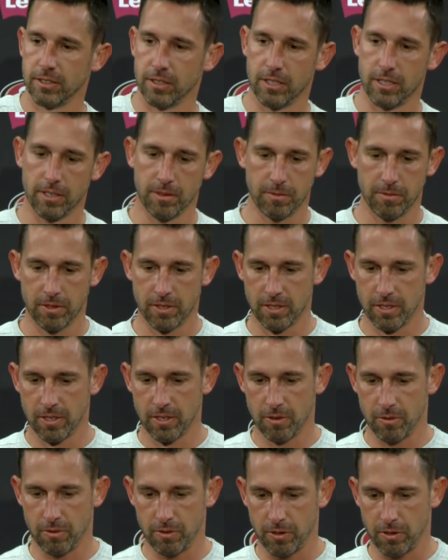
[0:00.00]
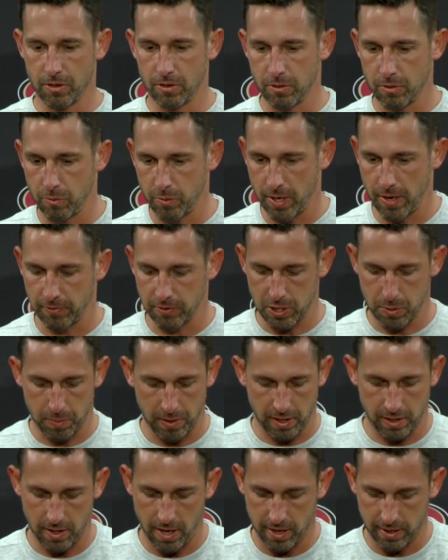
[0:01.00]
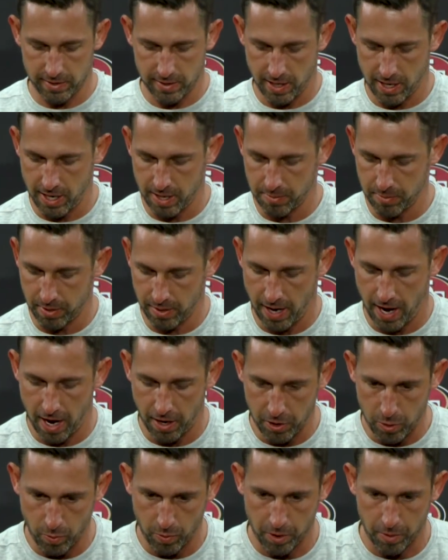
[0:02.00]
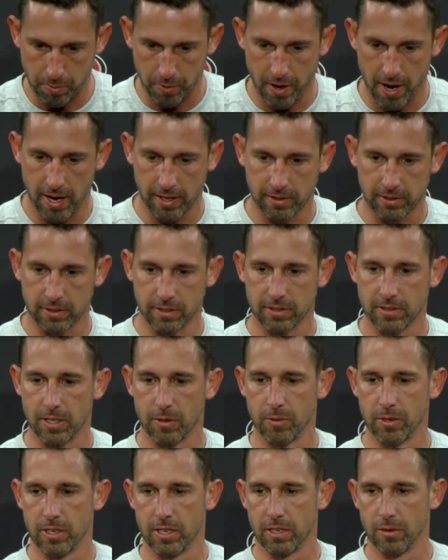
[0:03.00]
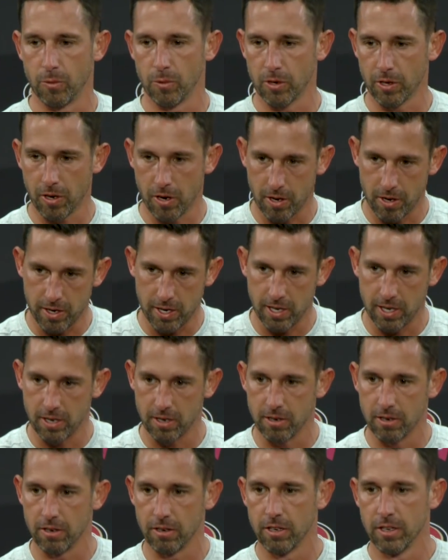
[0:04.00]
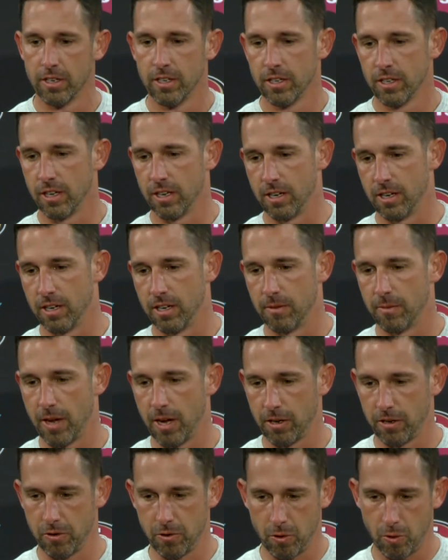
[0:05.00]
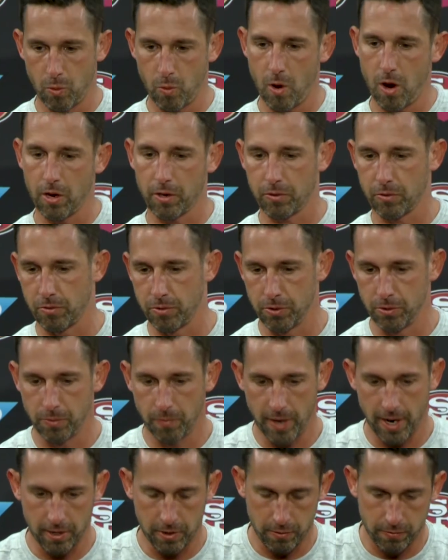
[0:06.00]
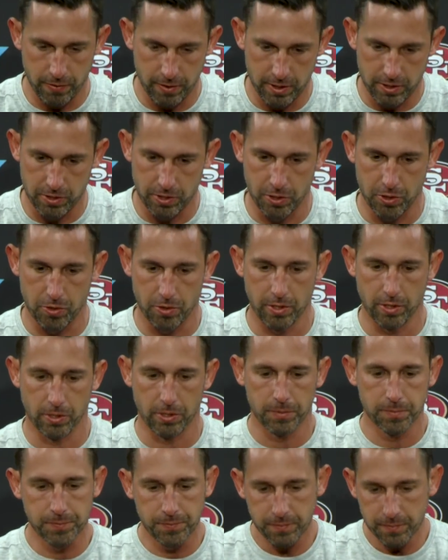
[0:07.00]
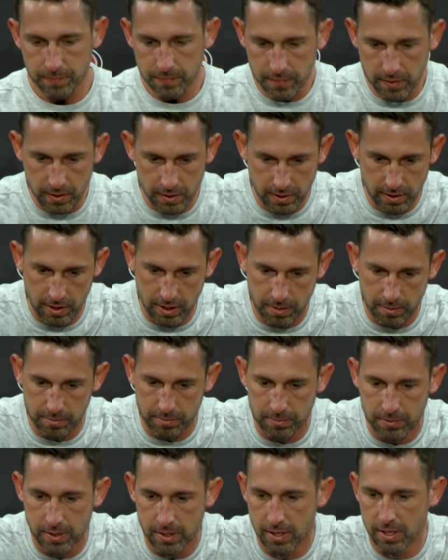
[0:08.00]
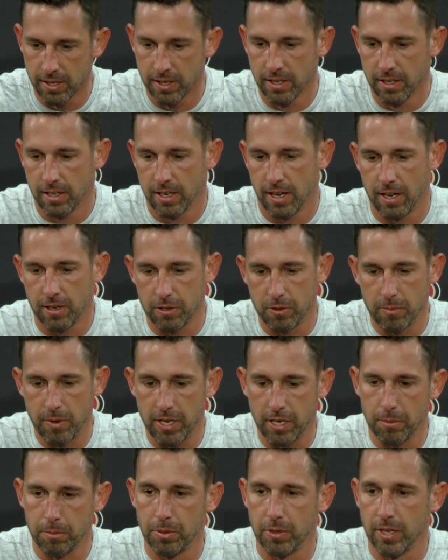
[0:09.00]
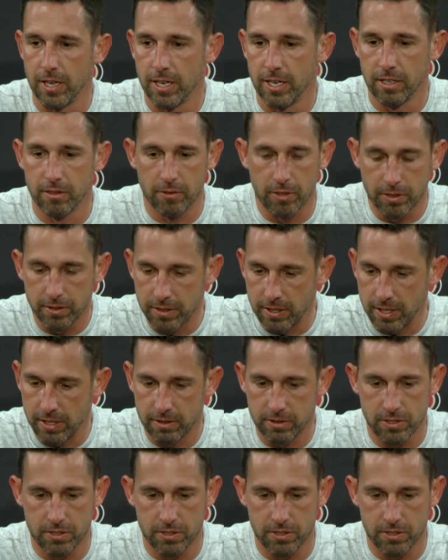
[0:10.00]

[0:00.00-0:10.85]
Um, when you when you have to spend a lot of time on how you want to practice, that we need to work hard here, um, how you do a walkthrough, how you finish a drill. Um, how you make a play and run to that.